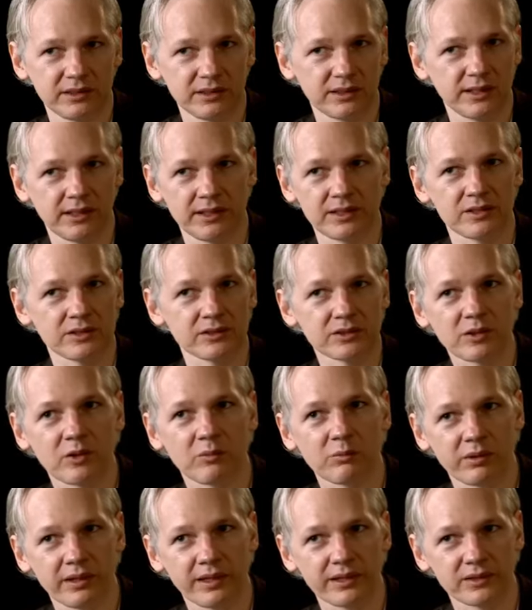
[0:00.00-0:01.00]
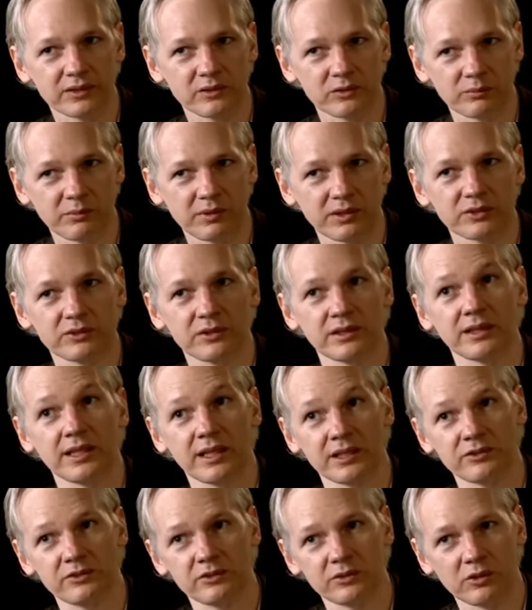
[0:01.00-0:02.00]
intelligence complex or military
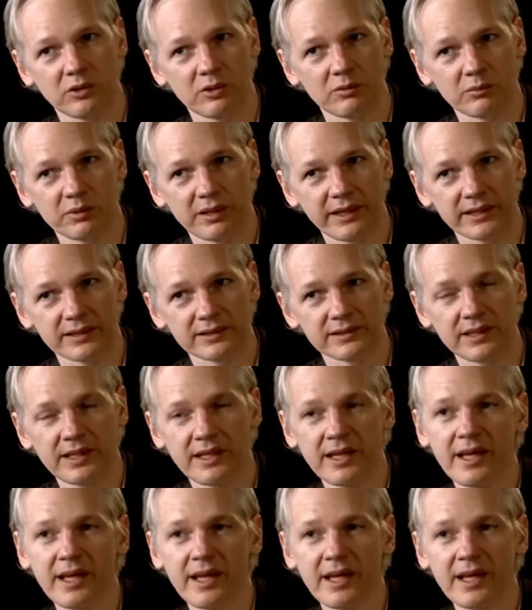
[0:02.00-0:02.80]
industrial complex,